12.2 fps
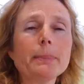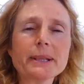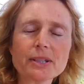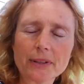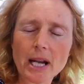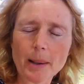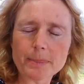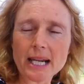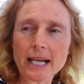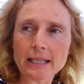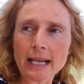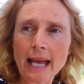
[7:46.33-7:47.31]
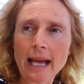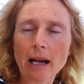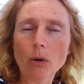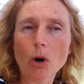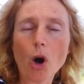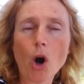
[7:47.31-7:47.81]
a bit of an update
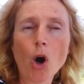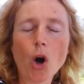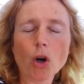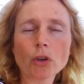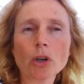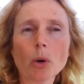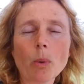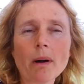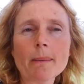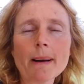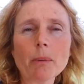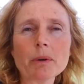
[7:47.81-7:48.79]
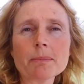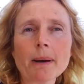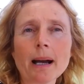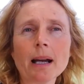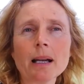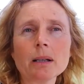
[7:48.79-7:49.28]
now on where I'm at with
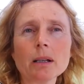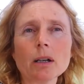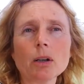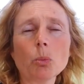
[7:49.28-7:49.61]
my